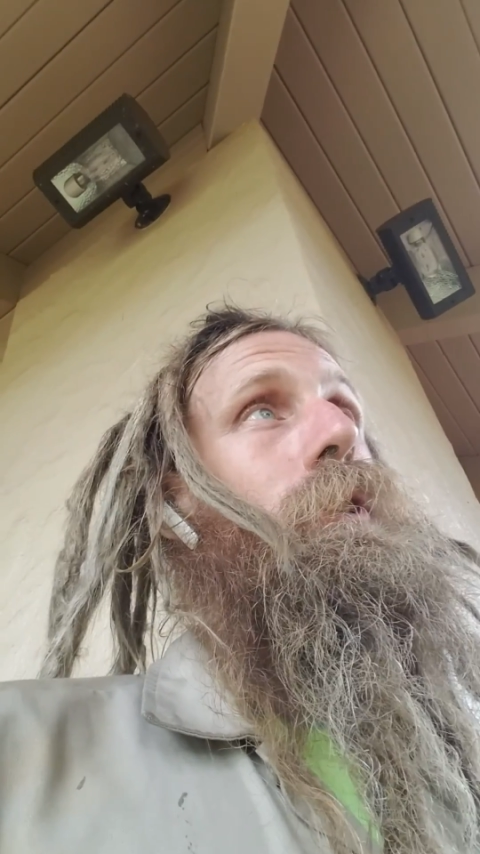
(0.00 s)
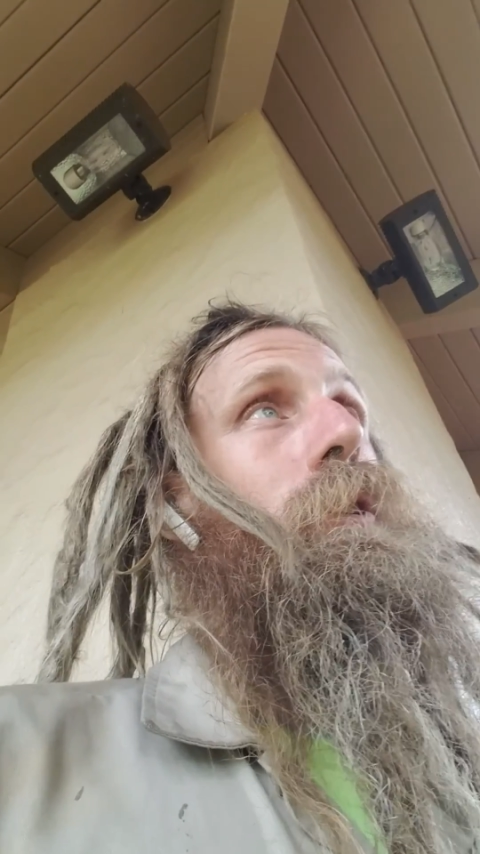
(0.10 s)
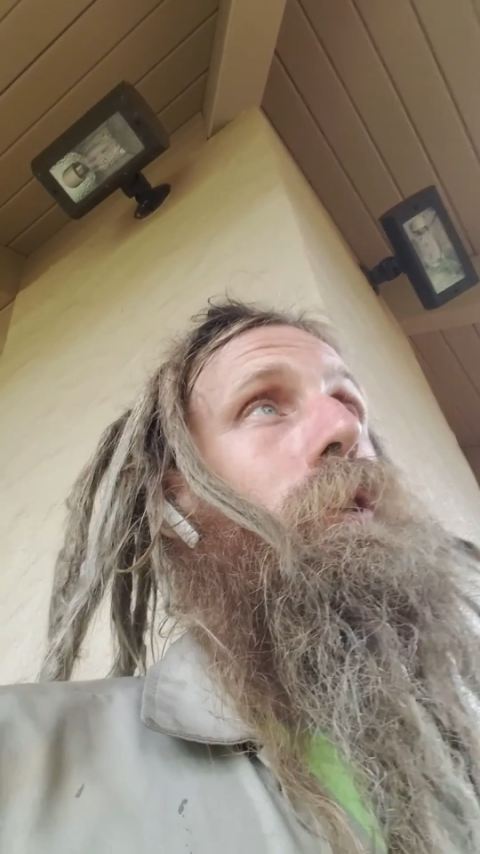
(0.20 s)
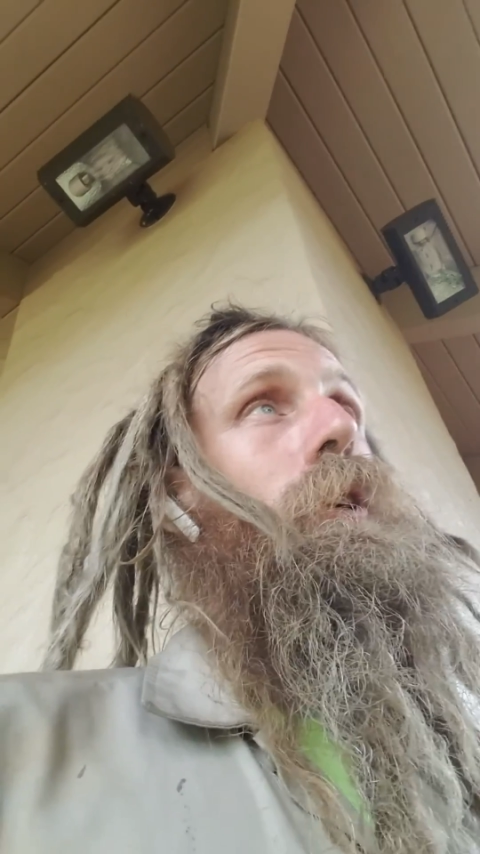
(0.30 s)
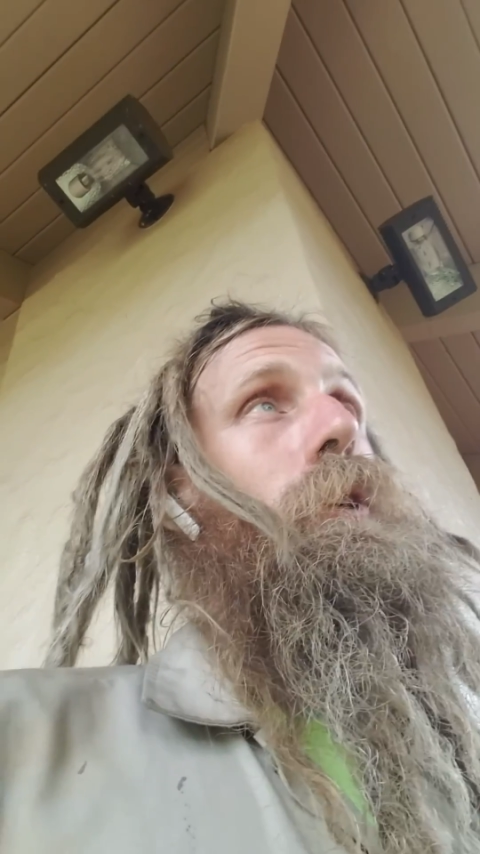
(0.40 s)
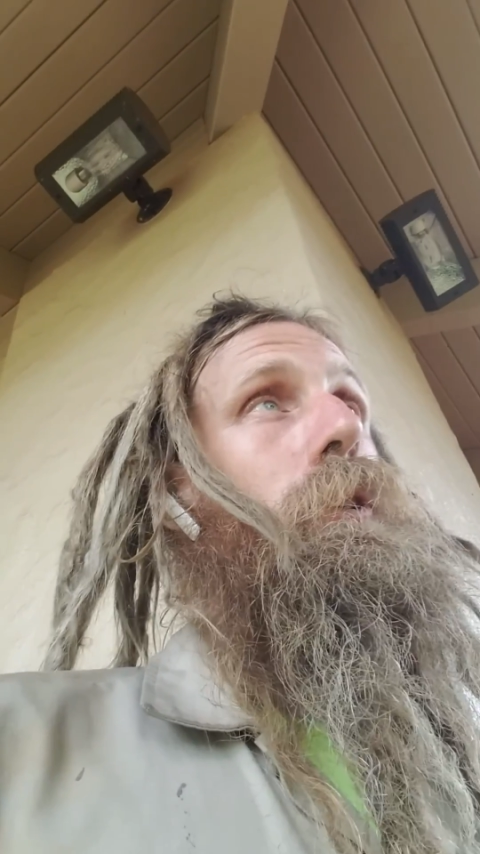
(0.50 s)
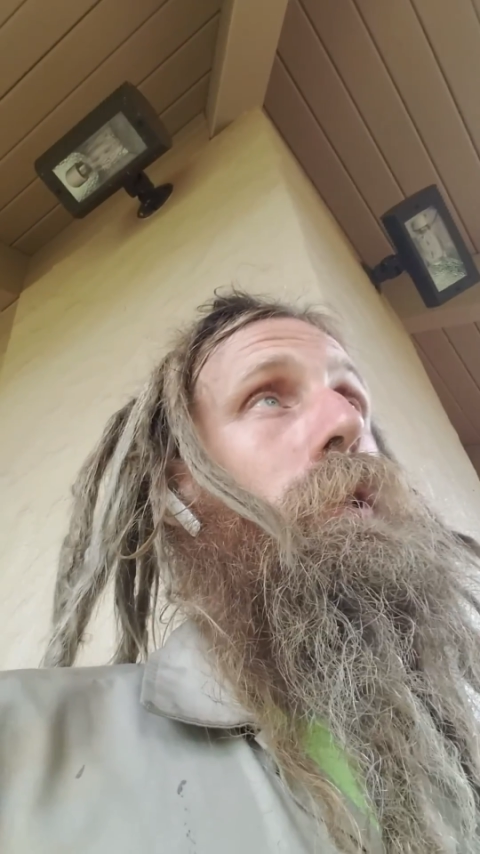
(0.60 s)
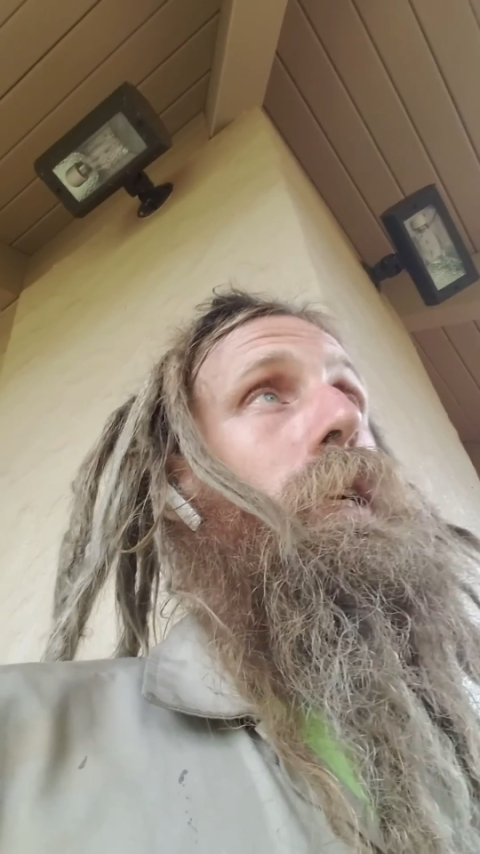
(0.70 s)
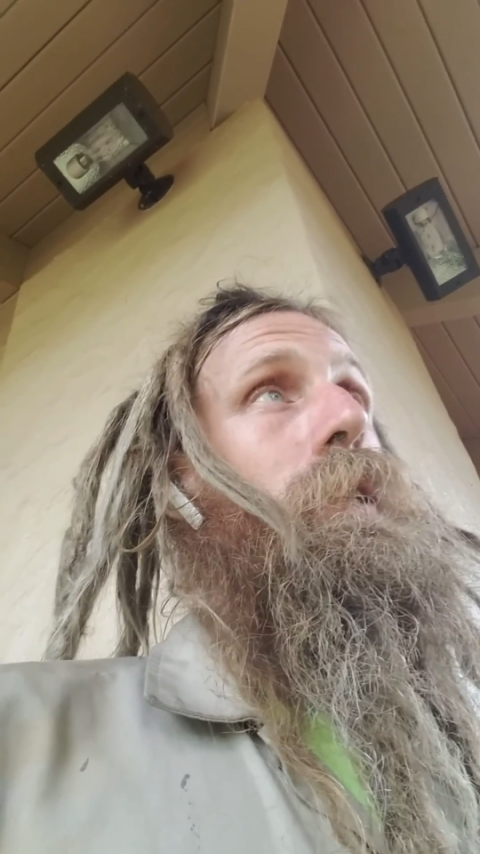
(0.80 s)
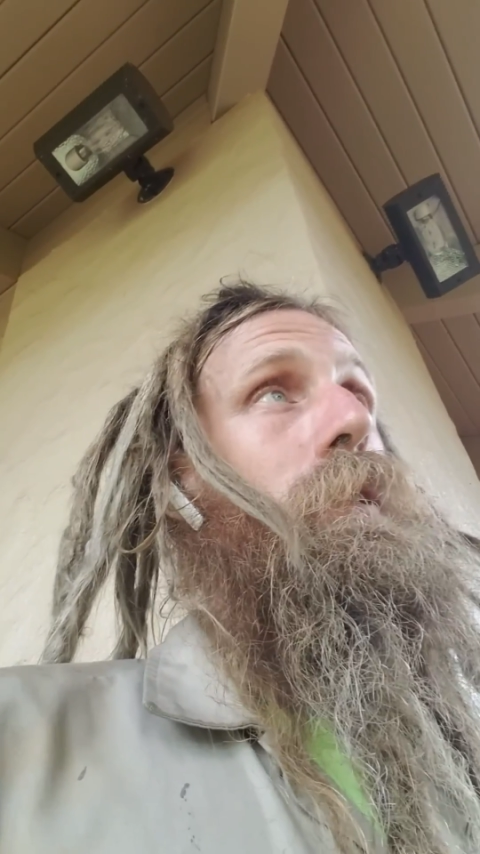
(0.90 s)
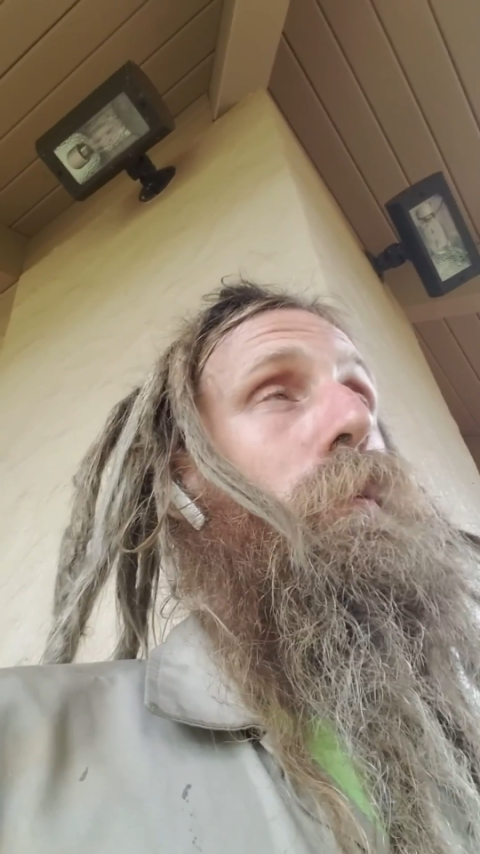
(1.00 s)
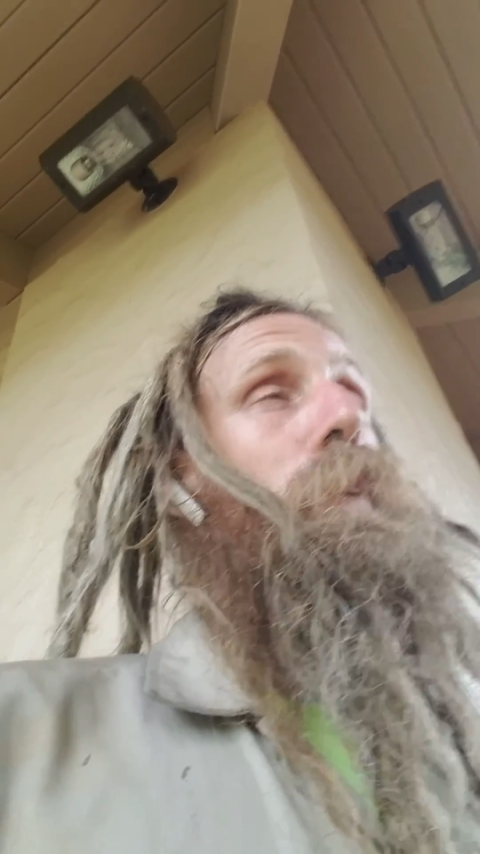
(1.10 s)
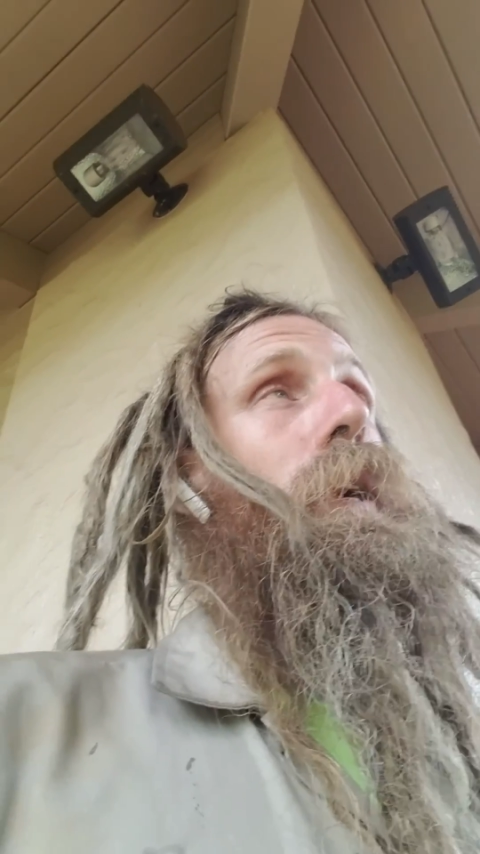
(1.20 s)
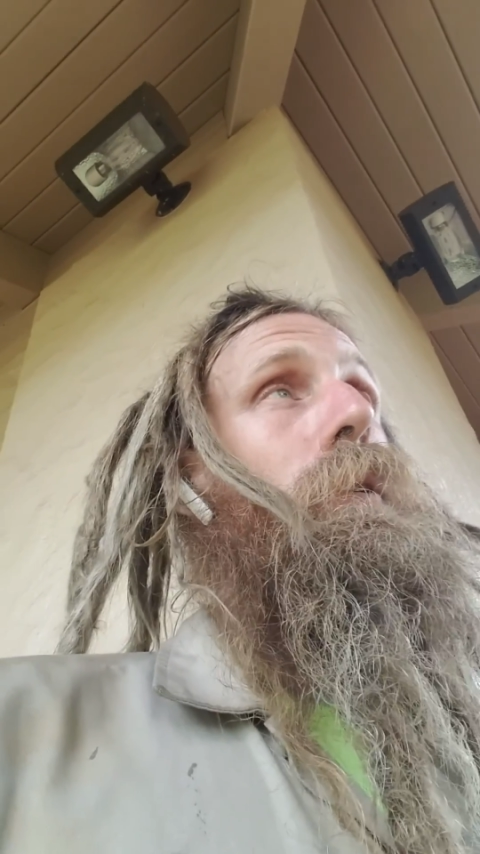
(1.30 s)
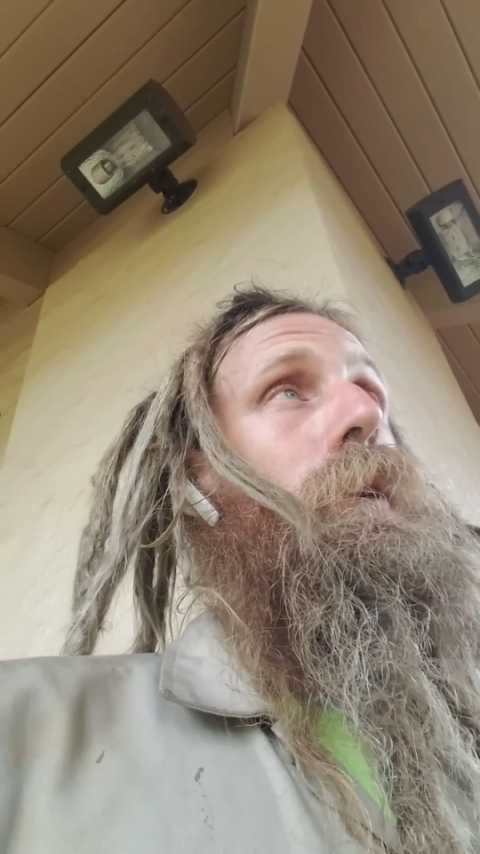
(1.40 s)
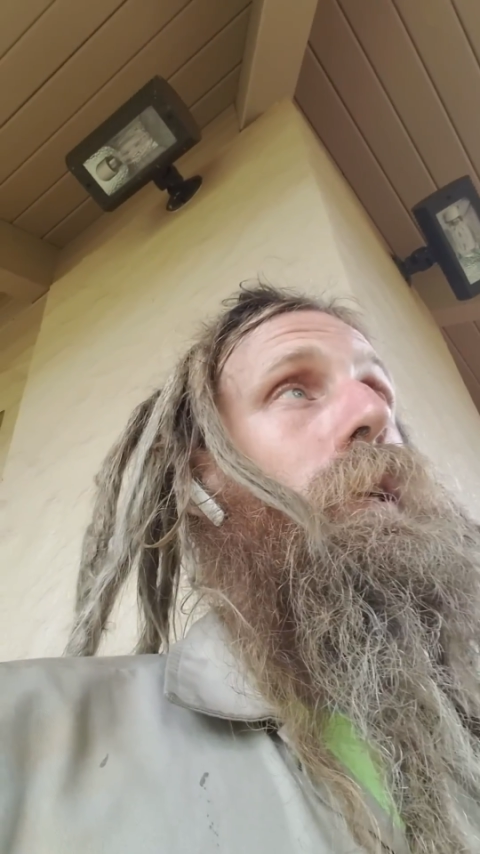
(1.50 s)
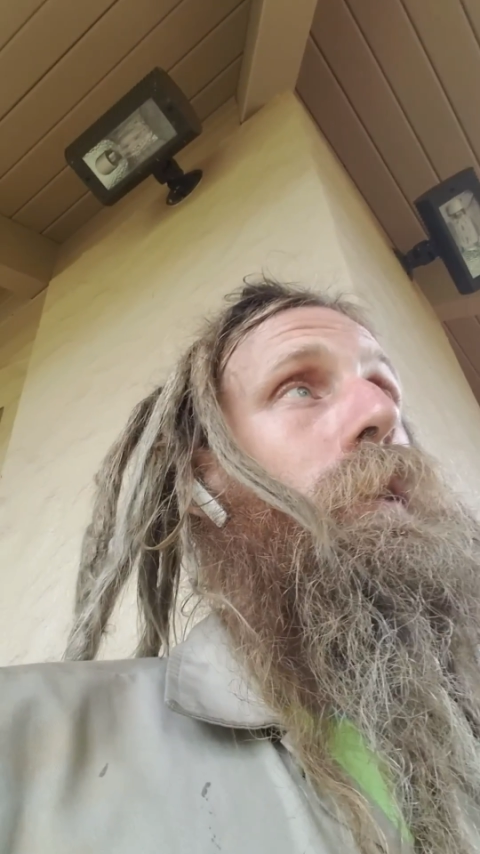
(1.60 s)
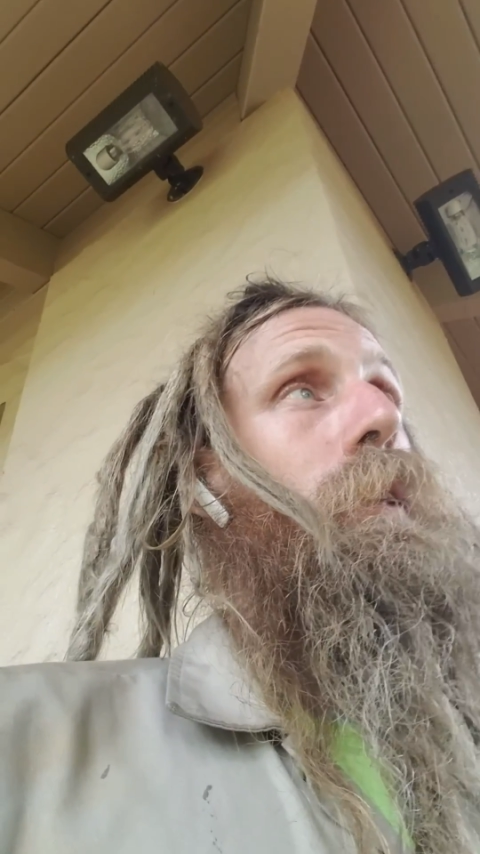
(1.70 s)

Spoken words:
longer lasting battery